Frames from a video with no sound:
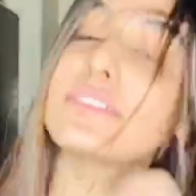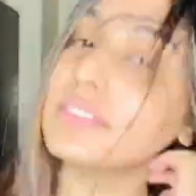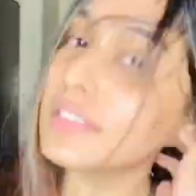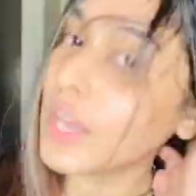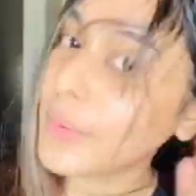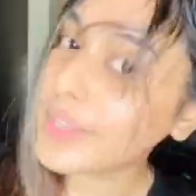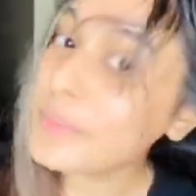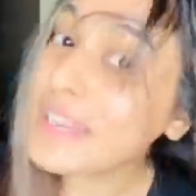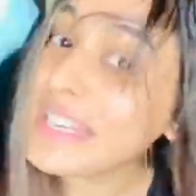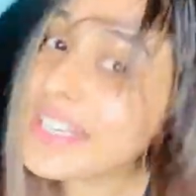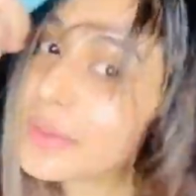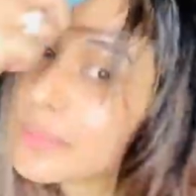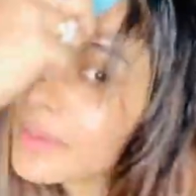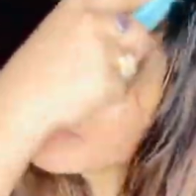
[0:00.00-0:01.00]
Now in the
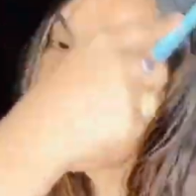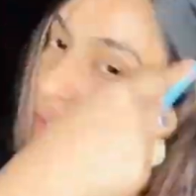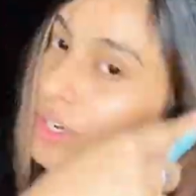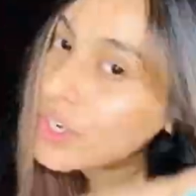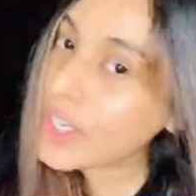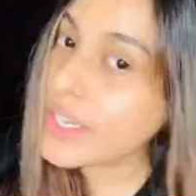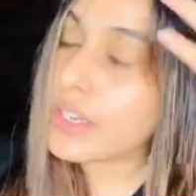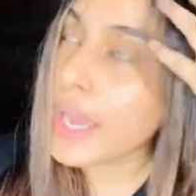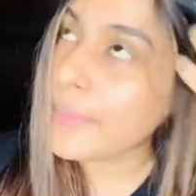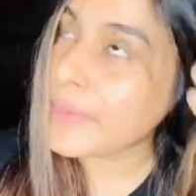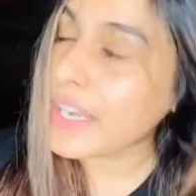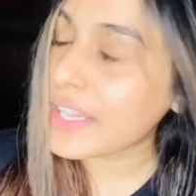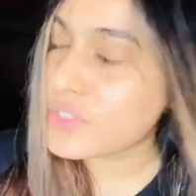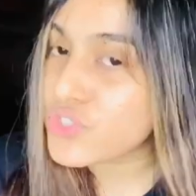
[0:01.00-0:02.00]
meantime, I'm curling, I
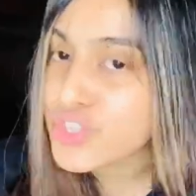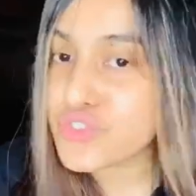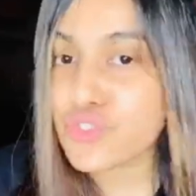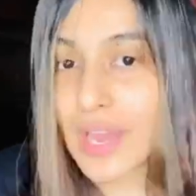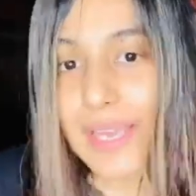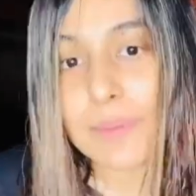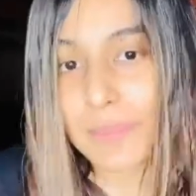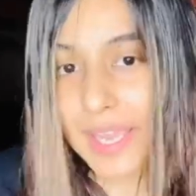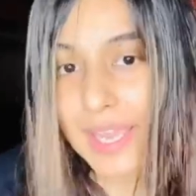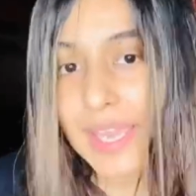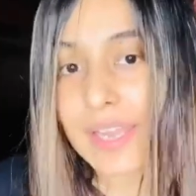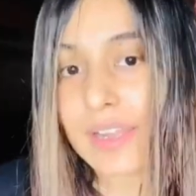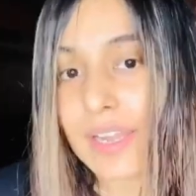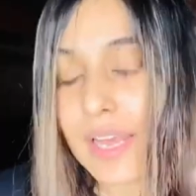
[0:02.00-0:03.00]
mean, I'll just dry up my
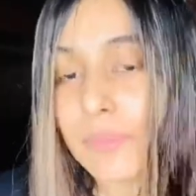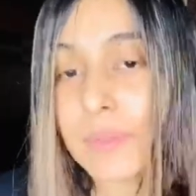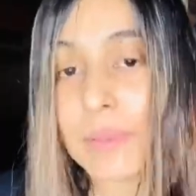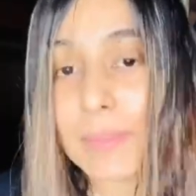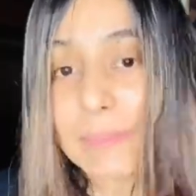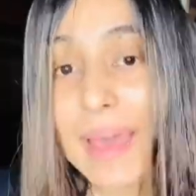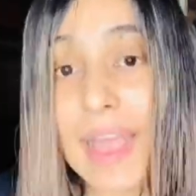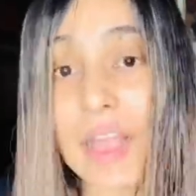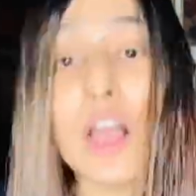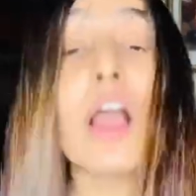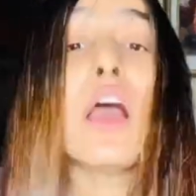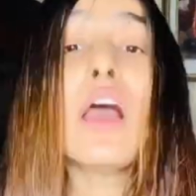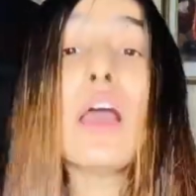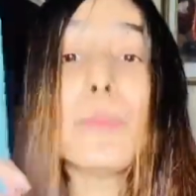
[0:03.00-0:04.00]
hair and I'll be back.
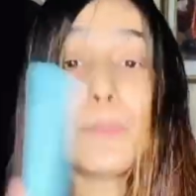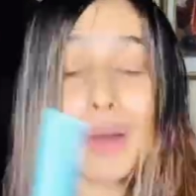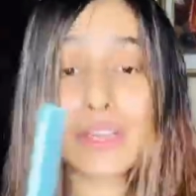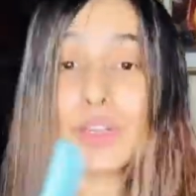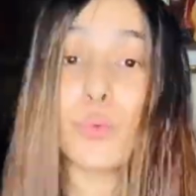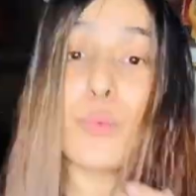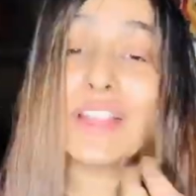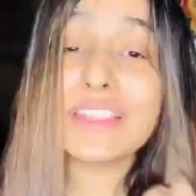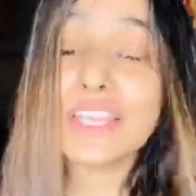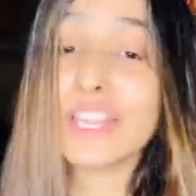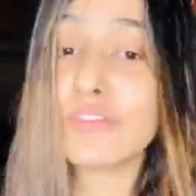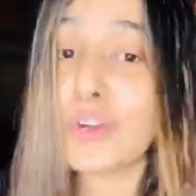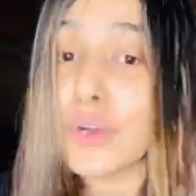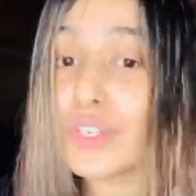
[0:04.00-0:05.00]
But one thing
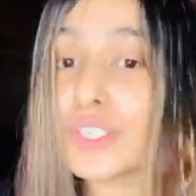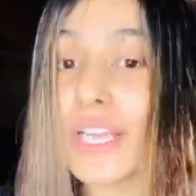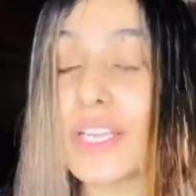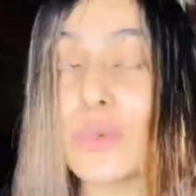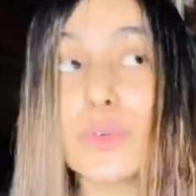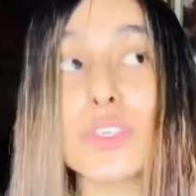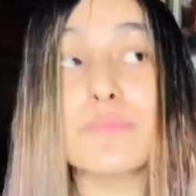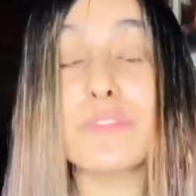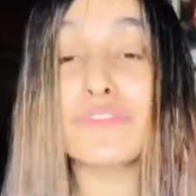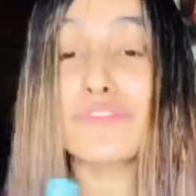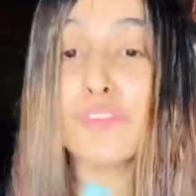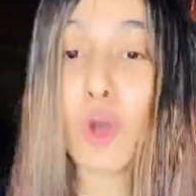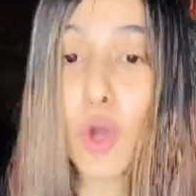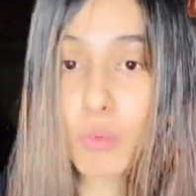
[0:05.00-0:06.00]
I forgot to tell you is
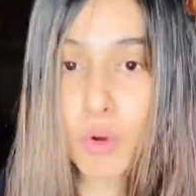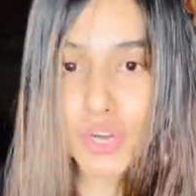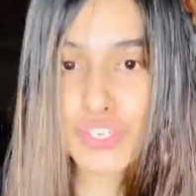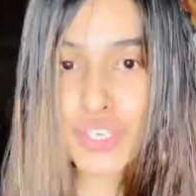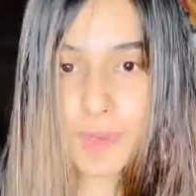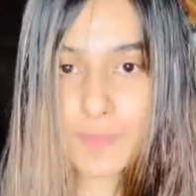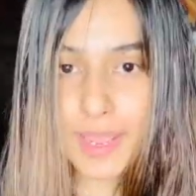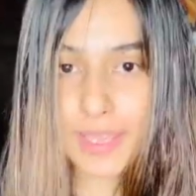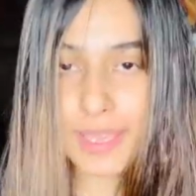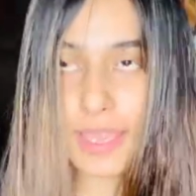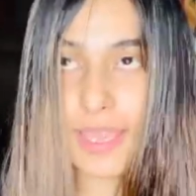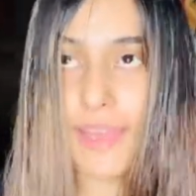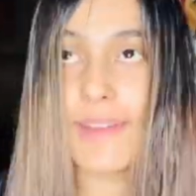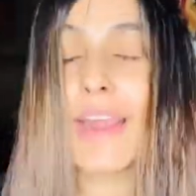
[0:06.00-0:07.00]
before washing my
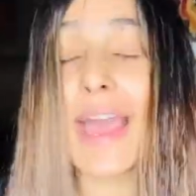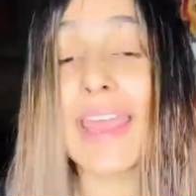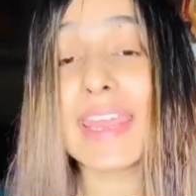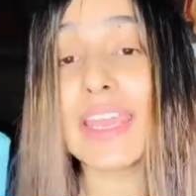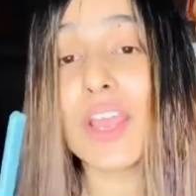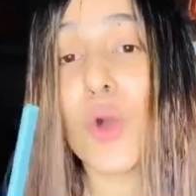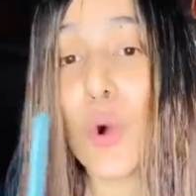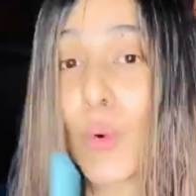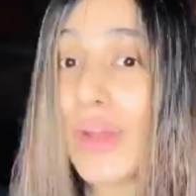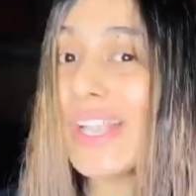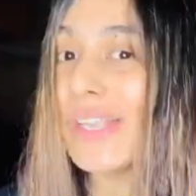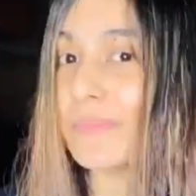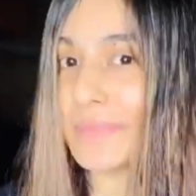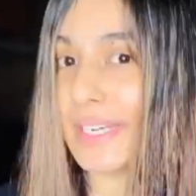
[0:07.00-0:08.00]
hair, I
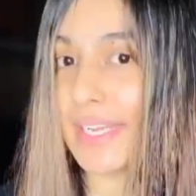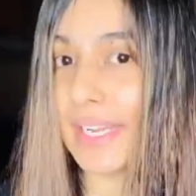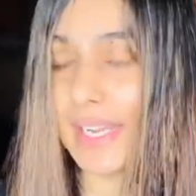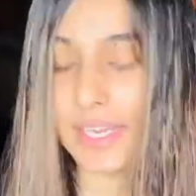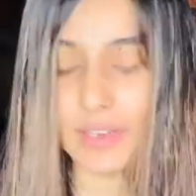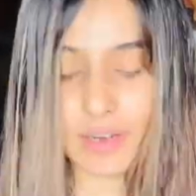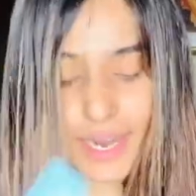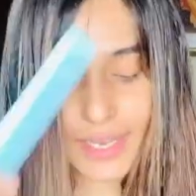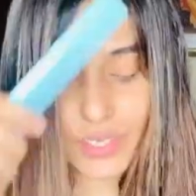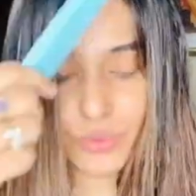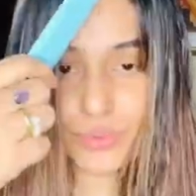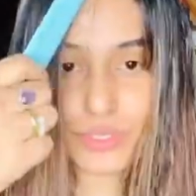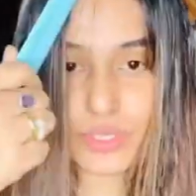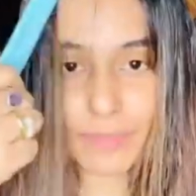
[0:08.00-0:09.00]
oiled my hair. I
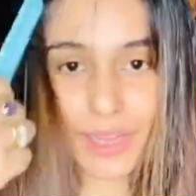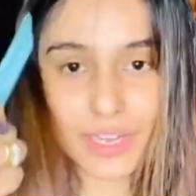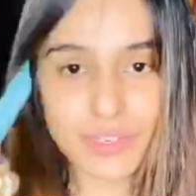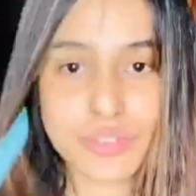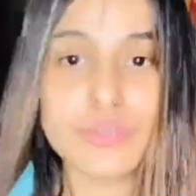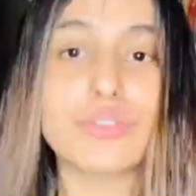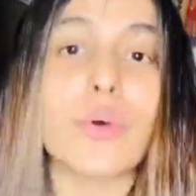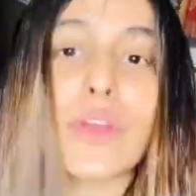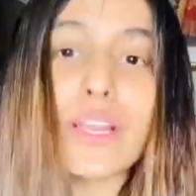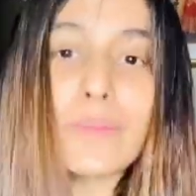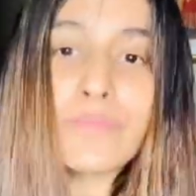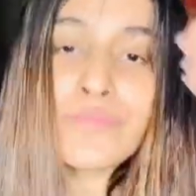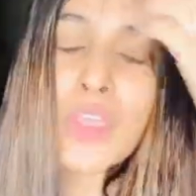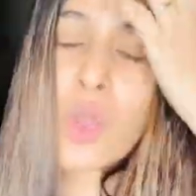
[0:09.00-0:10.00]
used the parachute oil,
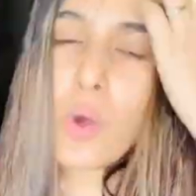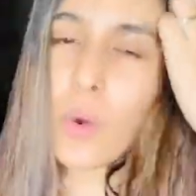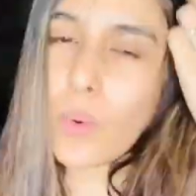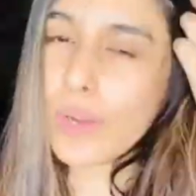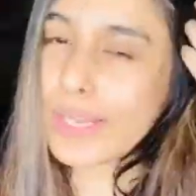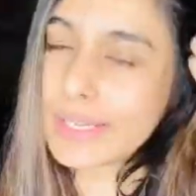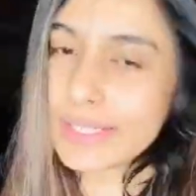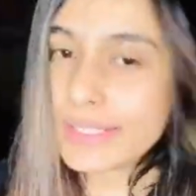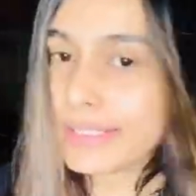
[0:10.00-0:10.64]
oiled it,